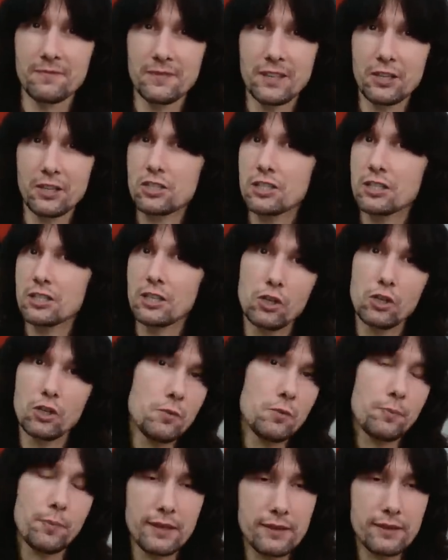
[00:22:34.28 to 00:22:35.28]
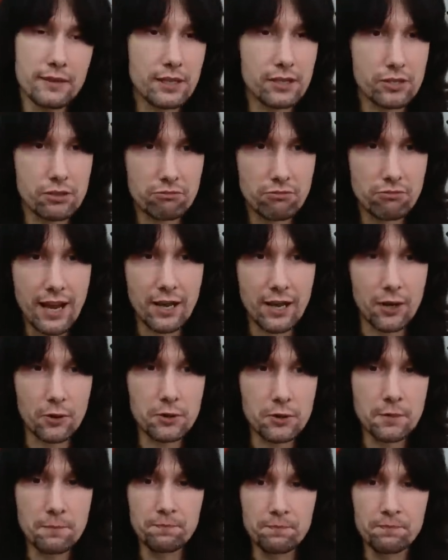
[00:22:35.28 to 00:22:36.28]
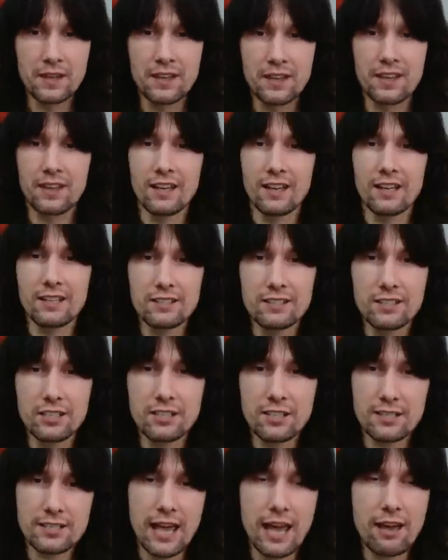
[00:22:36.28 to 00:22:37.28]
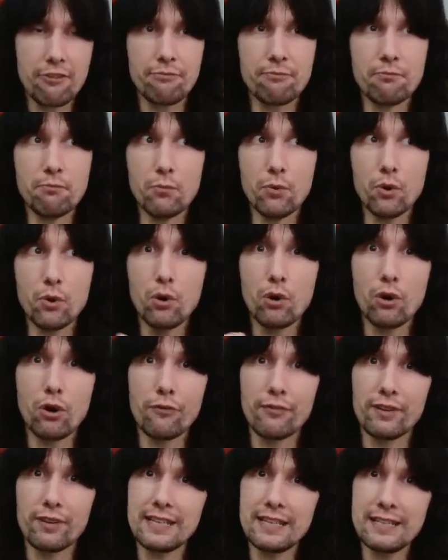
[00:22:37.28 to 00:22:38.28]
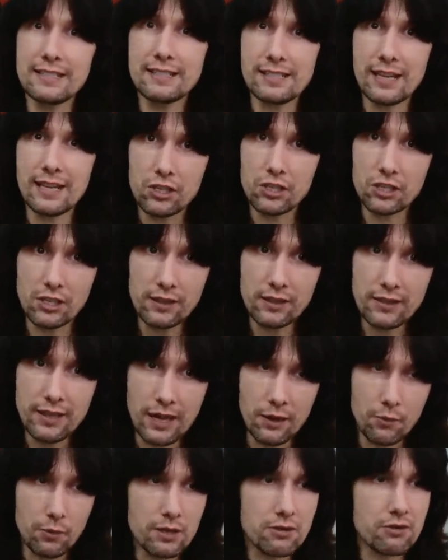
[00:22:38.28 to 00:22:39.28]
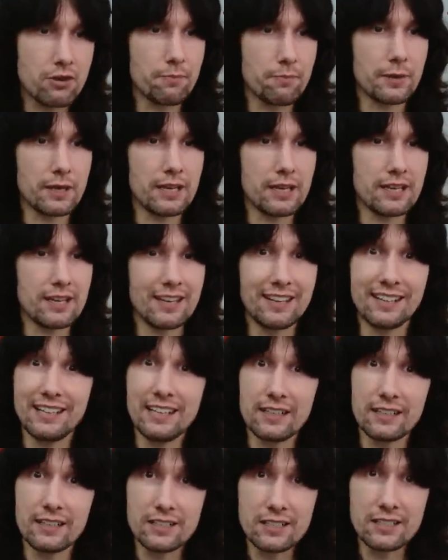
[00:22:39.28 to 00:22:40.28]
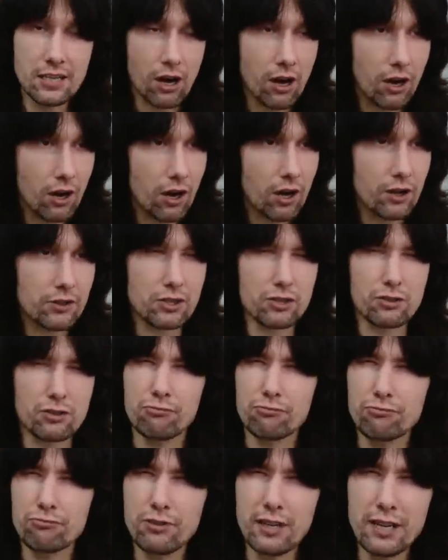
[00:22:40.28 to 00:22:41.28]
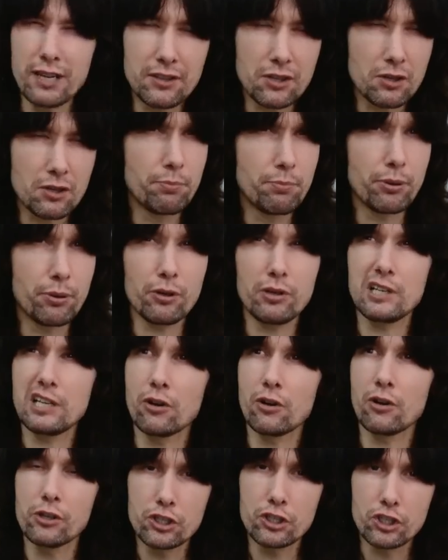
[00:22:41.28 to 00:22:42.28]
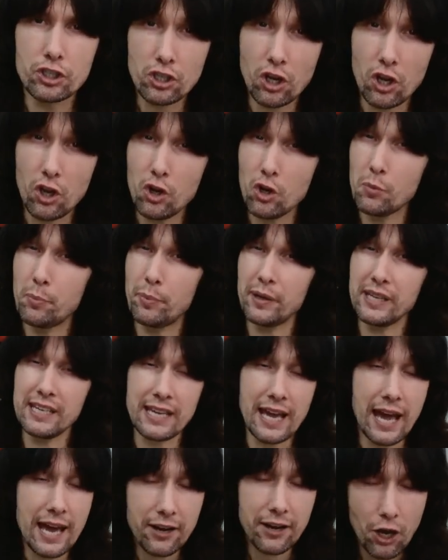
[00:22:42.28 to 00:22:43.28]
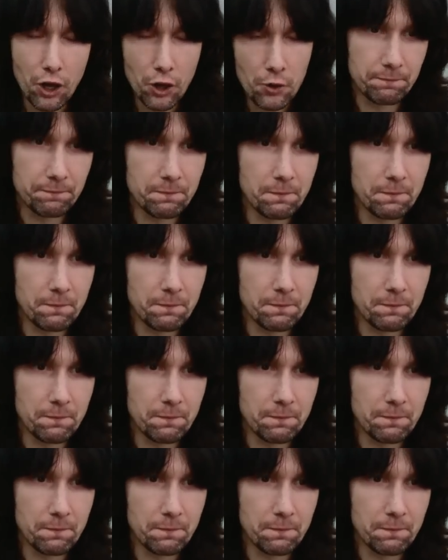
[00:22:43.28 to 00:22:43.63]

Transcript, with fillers: just looping this round to just have more of a lead section in there, whether it be a lead guitar, just rhythm, putting on a show, piano.